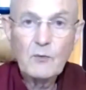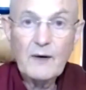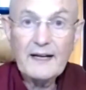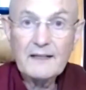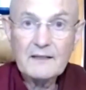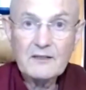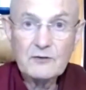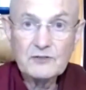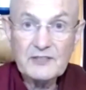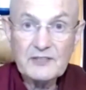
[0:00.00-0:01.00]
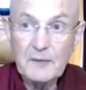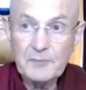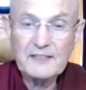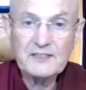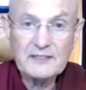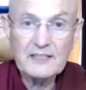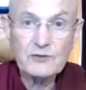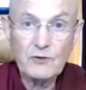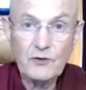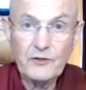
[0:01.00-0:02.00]
when you see a
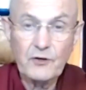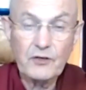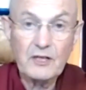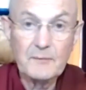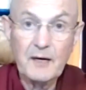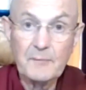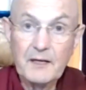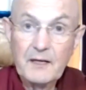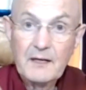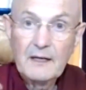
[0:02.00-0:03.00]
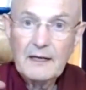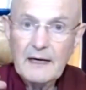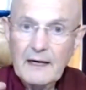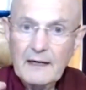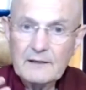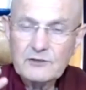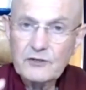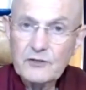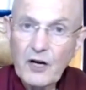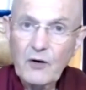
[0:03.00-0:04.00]
prejudicial thought come up,
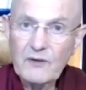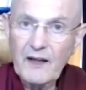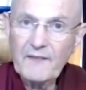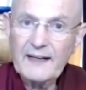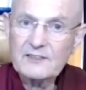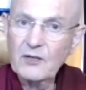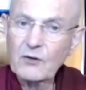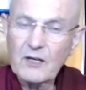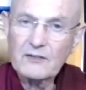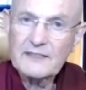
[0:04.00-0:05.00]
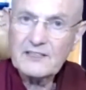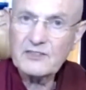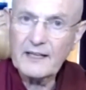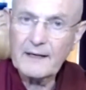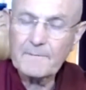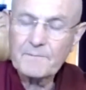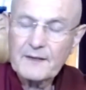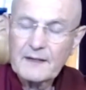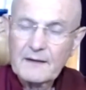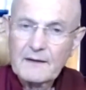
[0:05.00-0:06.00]
to know that that's old conditioning.
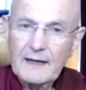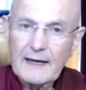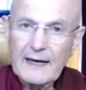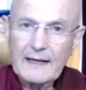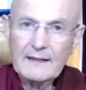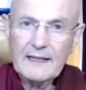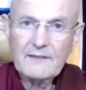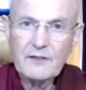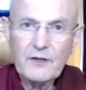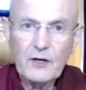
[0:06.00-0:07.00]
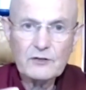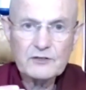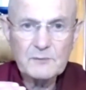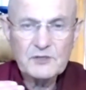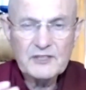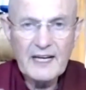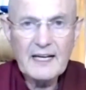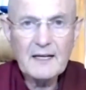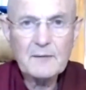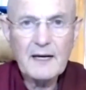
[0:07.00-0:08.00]
And even though some
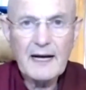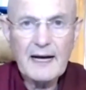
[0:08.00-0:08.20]
shame